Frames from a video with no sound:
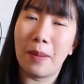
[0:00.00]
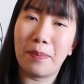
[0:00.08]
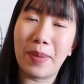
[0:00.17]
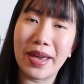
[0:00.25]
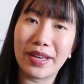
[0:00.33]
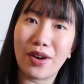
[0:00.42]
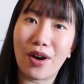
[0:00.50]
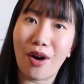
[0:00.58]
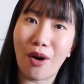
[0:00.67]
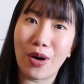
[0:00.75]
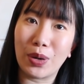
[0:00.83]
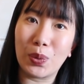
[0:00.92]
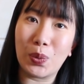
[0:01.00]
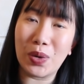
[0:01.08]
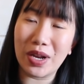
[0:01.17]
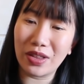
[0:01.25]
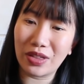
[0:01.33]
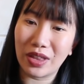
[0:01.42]
big heart
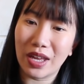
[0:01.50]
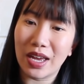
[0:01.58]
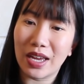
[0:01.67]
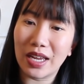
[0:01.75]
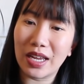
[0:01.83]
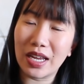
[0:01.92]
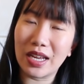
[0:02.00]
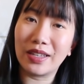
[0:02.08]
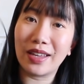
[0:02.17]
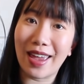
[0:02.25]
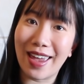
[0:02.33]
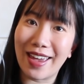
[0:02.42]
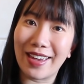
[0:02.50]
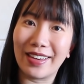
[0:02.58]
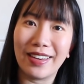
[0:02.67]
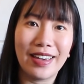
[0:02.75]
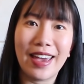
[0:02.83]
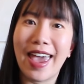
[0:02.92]
wreath in
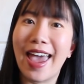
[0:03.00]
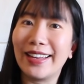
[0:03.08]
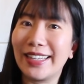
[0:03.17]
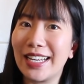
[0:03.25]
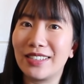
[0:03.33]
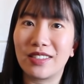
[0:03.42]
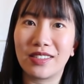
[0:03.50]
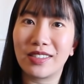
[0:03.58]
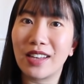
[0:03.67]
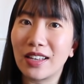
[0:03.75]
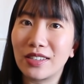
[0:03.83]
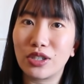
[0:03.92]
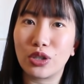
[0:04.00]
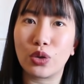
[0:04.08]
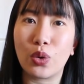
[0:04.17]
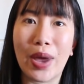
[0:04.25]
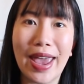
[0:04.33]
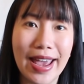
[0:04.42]
a at least 6
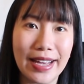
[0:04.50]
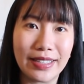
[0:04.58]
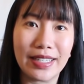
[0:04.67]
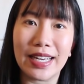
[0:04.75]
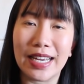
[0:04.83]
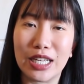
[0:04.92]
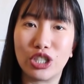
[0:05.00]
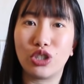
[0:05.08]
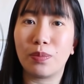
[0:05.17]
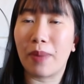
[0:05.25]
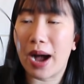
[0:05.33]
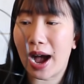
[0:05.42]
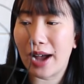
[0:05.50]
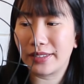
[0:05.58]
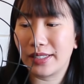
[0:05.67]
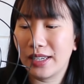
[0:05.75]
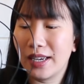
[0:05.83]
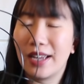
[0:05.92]
to 8 inch
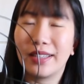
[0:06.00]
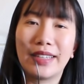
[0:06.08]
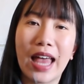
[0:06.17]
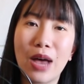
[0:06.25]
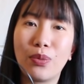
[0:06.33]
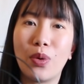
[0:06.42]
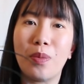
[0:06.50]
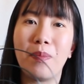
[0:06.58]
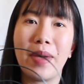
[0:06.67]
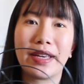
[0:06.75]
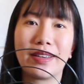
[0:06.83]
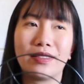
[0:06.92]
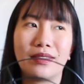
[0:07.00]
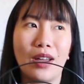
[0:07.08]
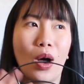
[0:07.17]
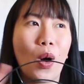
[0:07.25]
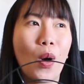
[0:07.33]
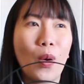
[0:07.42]
pot. That would make the
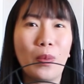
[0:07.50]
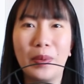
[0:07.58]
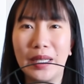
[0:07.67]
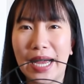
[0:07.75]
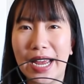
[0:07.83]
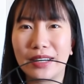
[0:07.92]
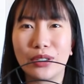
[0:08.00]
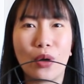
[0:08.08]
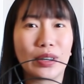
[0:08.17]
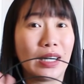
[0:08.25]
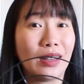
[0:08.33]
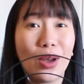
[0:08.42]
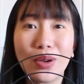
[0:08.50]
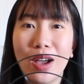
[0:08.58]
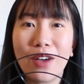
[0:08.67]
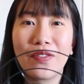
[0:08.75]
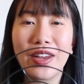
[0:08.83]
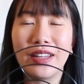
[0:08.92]
whole plant or the look
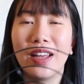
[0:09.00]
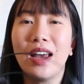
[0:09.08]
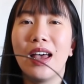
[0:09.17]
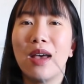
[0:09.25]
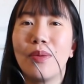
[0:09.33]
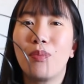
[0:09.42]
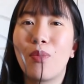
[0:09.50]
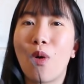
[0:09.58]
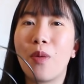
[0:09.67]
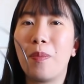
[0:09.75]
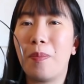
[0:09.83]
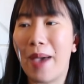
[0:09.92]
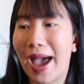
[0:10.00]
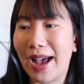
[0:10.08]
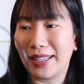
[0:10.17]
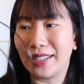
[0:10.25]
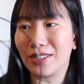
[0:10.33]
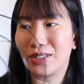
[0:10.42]
of it more
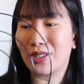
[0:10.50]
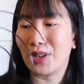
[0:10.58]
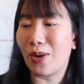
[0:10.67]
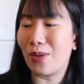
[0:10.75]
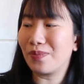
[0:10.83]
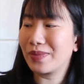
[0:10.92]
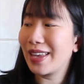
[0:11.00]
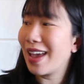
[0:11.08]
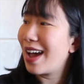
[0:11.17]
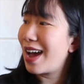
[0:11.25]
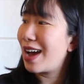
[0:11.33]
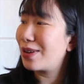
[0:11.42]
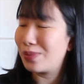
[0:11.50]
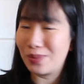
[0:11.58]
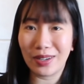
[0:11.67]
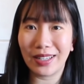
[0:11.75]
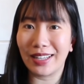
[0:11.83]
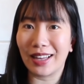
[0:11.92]
balanced. So yeah, I
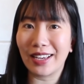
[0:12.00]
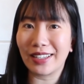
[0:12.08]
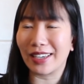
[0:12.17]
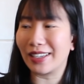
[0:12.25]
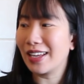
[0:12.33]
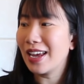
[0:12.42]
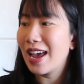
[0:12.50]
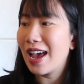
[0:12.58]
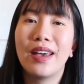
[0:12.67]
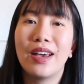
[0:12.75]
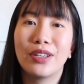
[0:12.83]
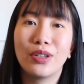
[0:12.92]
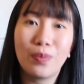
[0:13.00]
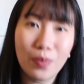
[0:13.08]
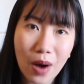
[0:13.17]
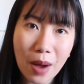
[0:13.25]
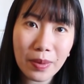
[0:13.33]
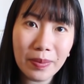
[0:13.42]
really like it. You
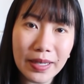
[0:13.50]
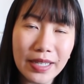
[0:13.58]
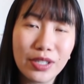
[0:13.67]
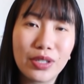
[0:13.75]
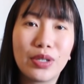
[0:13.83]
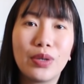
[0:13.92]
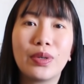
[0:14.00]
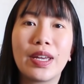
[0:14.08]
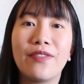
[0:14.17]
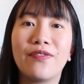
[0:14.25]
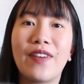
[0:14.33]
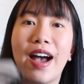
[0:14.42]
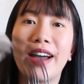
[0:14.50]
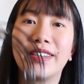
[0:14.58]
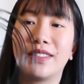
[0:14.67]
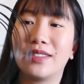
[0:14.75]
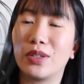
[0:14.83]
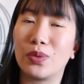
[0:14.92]
probably still can find
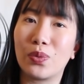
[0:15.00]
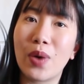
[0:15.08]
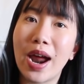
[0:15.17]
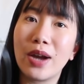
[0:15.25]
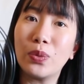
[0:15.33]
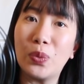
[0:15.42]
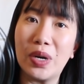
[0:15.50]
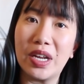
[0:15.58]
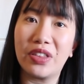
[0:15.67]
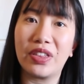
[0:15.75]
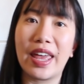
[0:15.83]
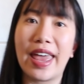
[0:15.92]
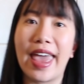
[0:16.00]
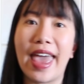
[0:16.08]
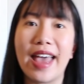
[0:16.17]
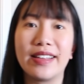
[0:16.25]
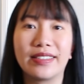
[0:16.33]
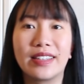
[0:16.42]
the round wreath
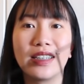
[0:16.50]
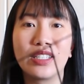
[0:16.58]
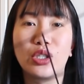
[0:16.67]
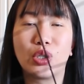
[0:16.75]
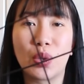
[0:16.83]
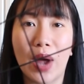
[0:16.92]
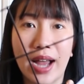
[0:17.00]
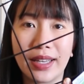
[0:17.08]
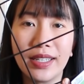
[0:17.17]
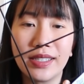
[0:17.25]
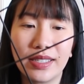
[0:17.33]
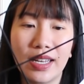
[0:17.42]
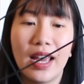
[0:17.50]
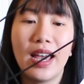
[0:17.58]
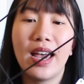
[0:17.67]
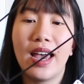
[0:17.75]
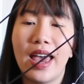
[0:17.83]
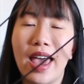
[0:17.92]
and this trellis
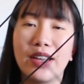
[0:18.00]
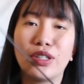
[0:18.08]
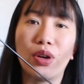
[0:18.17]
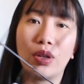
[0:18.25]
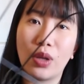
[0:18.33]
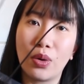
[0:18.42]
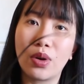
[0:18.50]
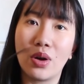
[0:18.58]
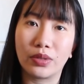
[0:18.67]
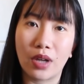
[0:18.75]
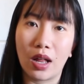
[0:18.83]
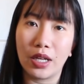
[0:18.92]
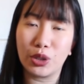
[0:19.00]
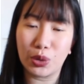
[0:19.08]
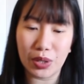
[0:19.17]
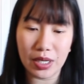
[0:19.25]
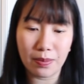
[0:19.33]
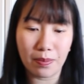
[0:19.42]
at your local Dollar
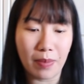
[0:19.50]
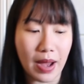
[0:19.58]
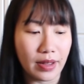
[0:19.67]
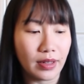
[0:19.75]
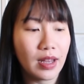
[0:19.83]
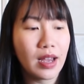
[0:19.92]
Tree, but